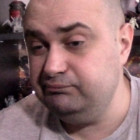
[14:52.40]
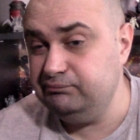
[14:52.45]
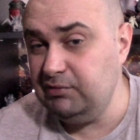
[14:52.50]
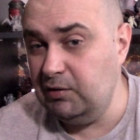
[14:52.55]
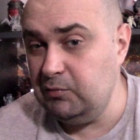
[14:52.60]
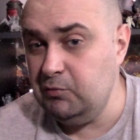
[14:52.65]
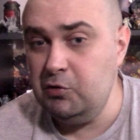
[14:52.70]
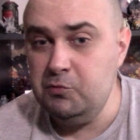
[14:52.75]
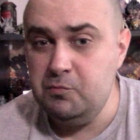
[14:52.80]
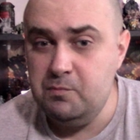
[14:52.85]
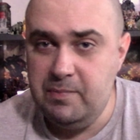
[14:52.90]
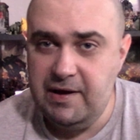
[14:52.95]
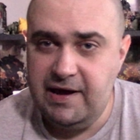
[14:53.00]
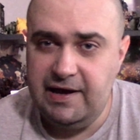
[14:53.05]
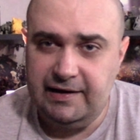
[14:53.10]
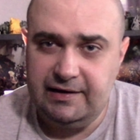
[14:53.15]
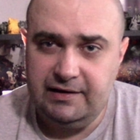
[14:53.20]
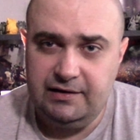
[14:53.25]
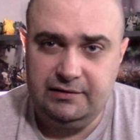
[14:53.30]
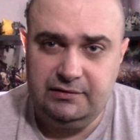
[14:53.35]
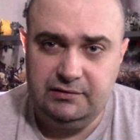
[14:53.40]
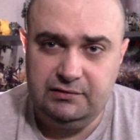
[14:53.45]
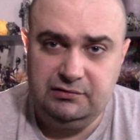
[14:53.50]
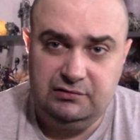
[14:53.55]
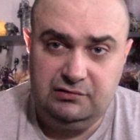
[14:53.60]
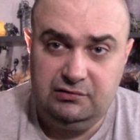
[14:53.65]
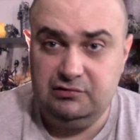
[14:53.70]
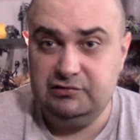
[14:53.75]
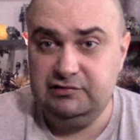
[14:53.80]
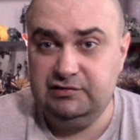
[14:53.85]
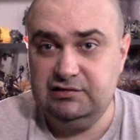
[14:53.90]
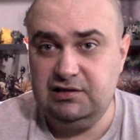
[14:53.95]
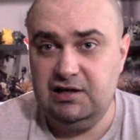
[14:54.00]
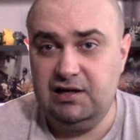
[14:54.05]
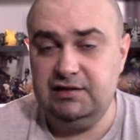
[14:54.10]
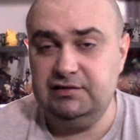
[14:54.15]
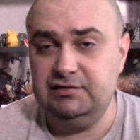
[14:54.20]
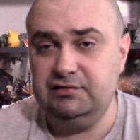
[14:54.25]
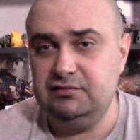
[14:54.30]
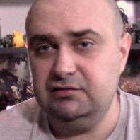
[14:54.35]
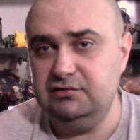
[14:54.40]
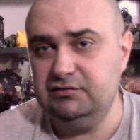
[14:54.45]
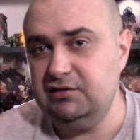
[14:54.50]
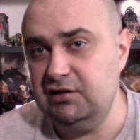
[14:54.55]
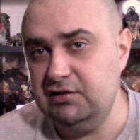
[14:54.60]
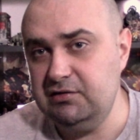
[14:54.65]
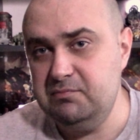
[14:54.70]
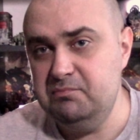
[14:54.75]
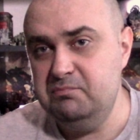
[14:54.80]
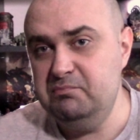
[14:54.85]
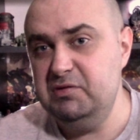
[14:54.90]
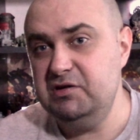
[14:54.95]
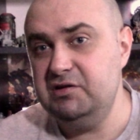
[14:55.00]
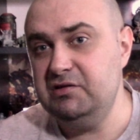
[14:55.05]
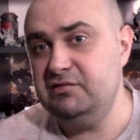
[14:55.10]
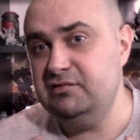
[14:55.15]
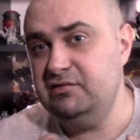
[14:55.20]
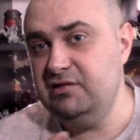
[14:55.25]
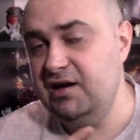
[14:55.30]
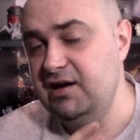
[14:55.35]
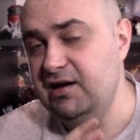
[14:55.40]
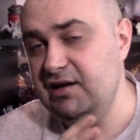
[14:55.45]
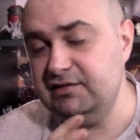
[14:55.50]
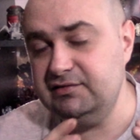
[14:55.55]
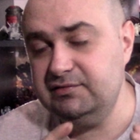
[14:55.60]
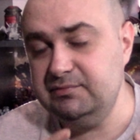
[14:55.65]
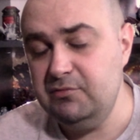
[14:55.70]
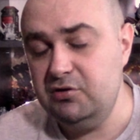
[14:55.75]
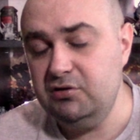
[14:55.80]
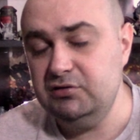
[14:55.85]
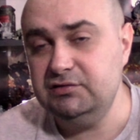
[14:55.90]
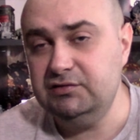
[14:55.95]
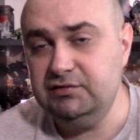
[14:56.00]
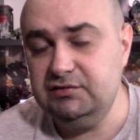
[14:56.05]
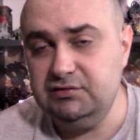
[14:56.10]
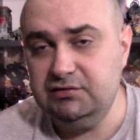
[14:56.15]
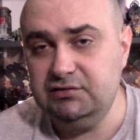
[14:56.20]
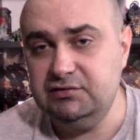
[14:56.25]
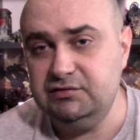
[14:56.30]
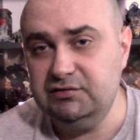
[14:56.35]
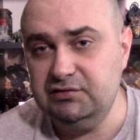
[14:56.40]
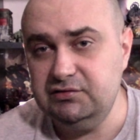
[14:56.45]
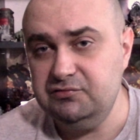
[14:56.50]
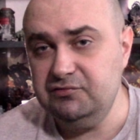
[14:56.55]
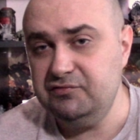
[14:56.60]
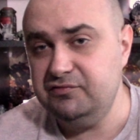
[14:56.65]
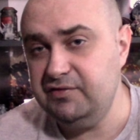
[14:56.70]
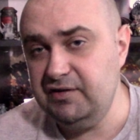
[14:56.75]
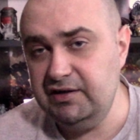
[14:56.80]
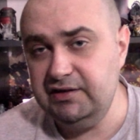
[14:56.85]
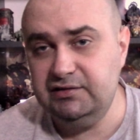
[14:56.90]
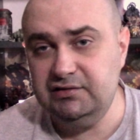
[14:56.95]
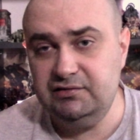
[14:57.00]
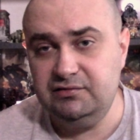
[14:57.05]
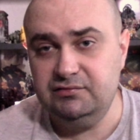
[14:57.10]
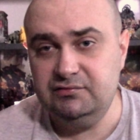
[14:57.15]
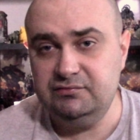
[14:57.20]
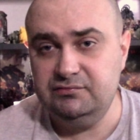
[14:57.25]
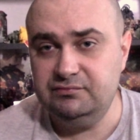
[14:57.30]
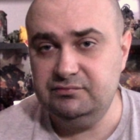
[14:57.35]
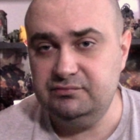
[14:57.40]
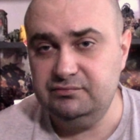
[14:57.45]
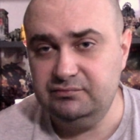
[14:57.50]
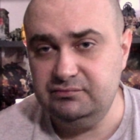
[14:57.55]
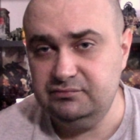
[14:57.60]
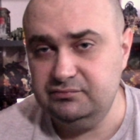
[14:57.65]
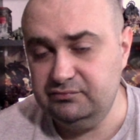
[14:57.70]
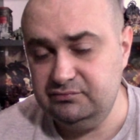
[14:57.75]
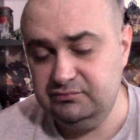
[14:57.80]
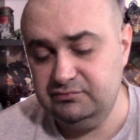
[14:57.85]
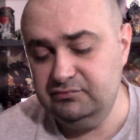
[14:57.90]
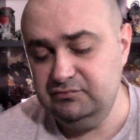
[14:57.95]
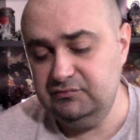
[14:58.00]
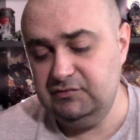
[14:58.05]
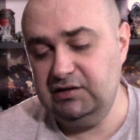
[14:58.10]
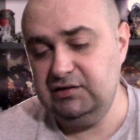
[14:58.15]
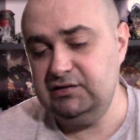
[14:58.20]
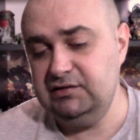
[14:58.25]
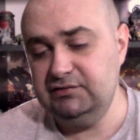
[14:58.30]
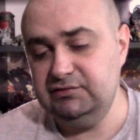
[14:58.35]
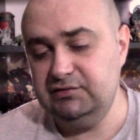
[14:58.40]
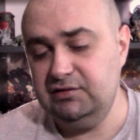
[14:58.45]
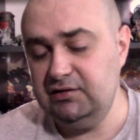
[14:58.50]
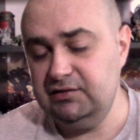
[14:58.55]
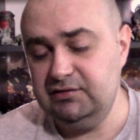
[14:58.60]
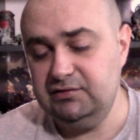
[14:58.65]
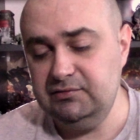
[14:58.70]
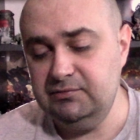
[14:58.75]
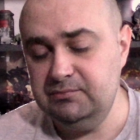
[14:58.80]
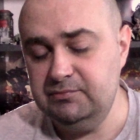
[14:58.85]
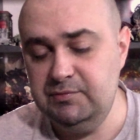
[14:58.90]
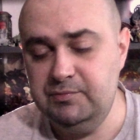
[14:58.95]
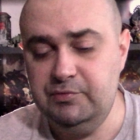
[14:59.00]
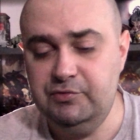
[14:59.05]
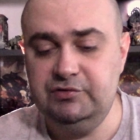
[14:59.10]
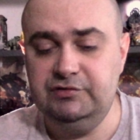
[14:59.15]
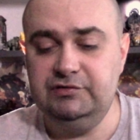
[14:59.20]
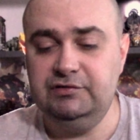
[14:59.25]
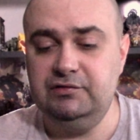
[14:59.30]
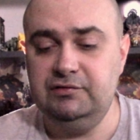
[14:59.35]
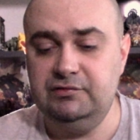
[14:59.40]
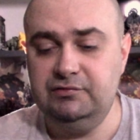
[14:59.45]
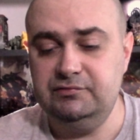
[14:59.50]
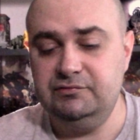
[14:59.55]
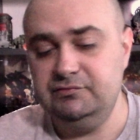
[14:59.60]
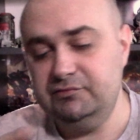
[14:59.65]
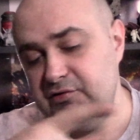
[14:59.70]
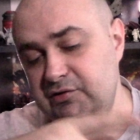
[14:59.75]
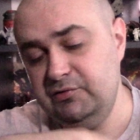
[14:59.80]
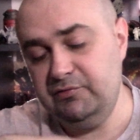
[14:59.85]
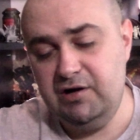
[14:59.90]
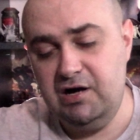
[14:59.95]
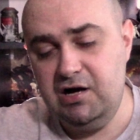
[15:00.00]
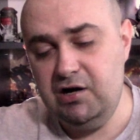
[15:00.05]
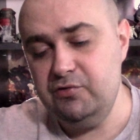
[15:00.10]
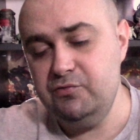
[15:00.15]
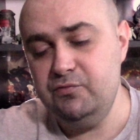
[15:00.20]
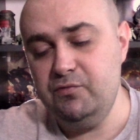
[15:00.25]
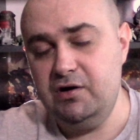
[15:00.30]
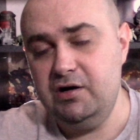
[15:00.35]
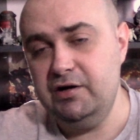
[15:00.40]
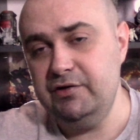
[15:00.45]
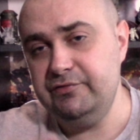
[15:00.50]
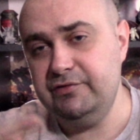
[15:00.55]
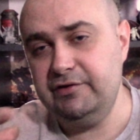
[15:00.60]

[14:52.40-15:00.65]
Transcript: I won't back it. it looks nice. There's like big ass monsters, and you fight. Like there's like the board is a, round one.